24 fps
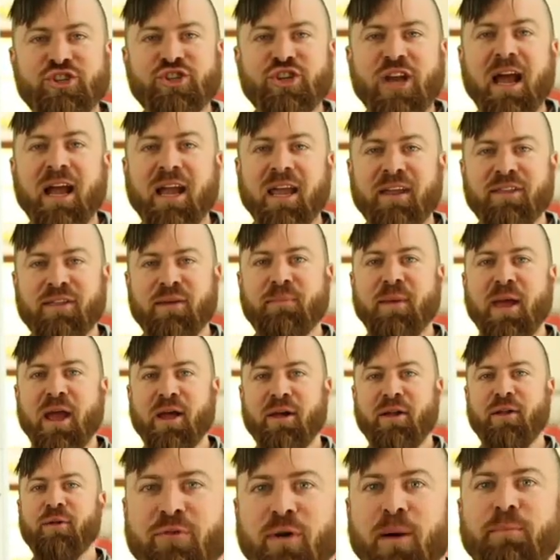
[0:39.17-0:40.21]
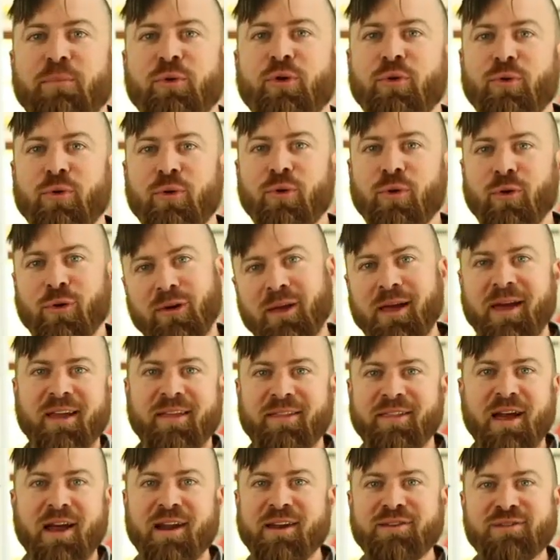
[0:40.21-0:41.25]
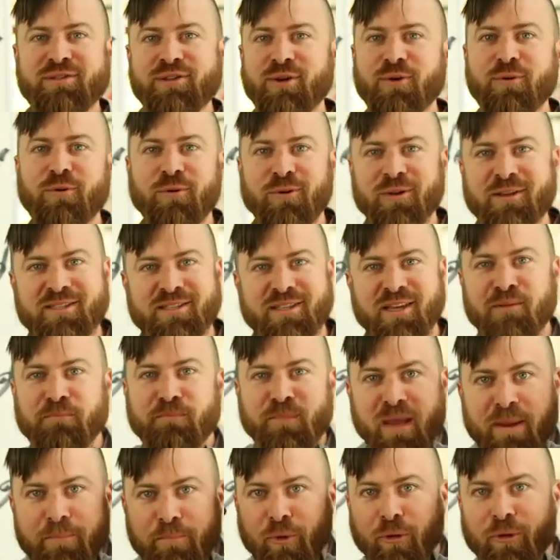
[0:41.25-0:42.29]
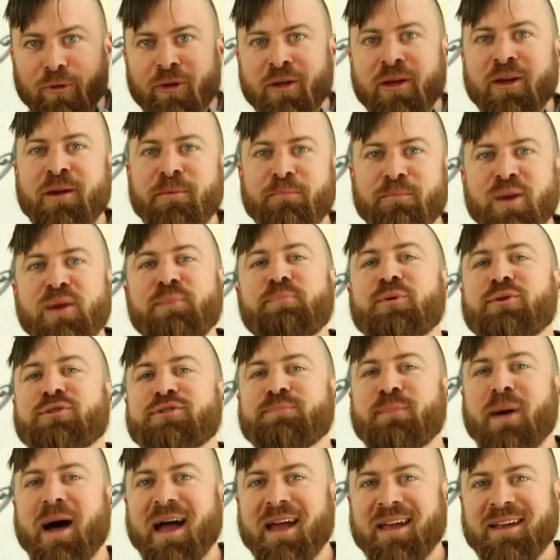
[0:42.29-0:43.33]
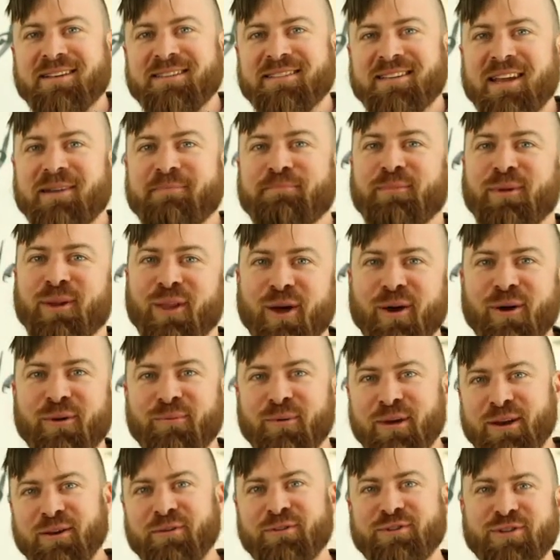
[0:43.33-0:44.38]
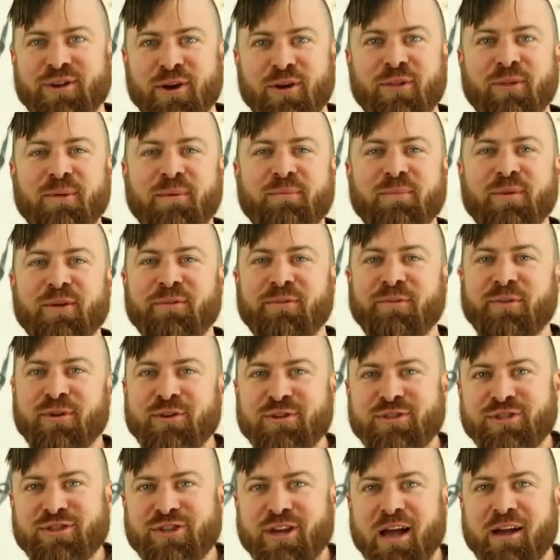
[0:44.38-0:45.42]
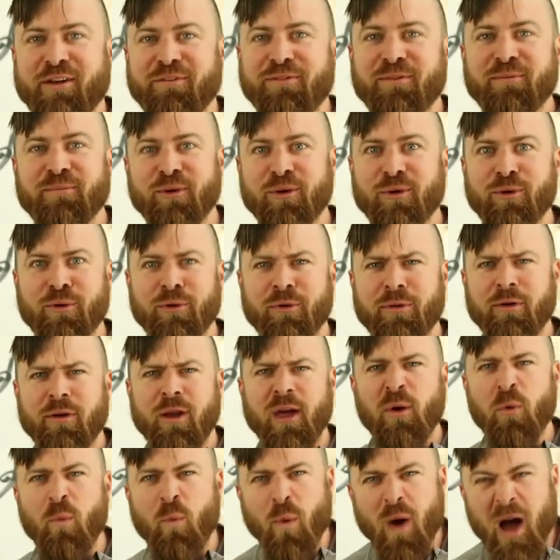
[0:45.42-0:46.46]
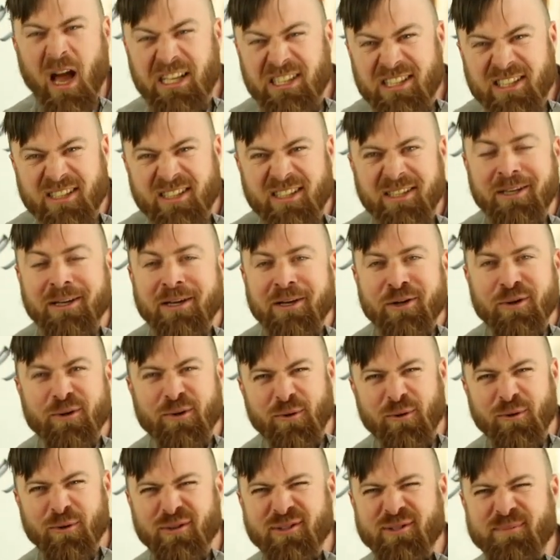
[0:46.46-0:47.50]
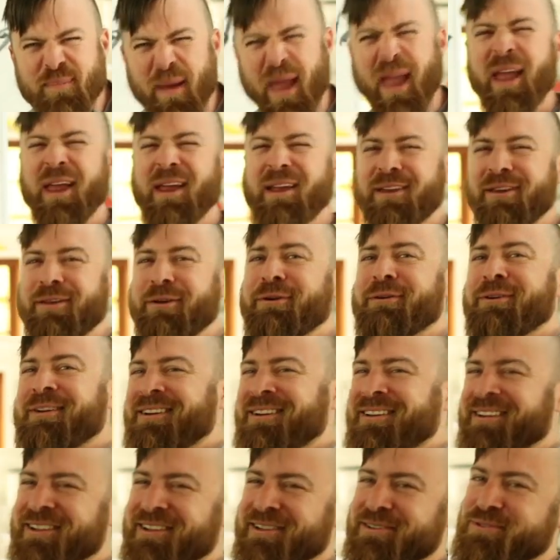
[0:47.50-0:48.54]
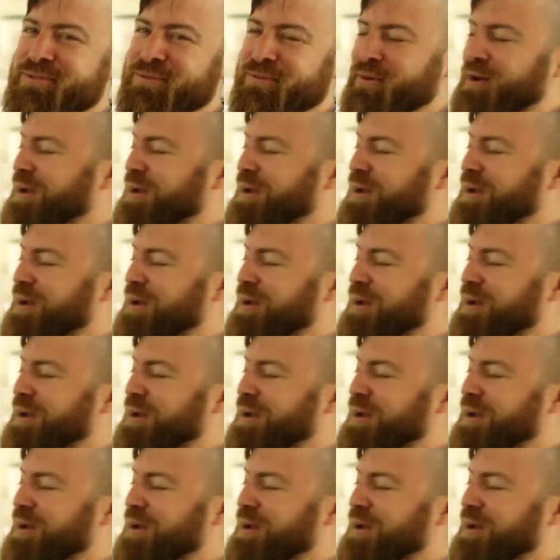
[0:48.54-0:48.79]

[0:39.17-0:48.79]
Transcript: a check in the mail from Google. Like, that is the coolest thing. People's minds get blown when you show them your first check from Google. They're like, what? Google's paying you? It's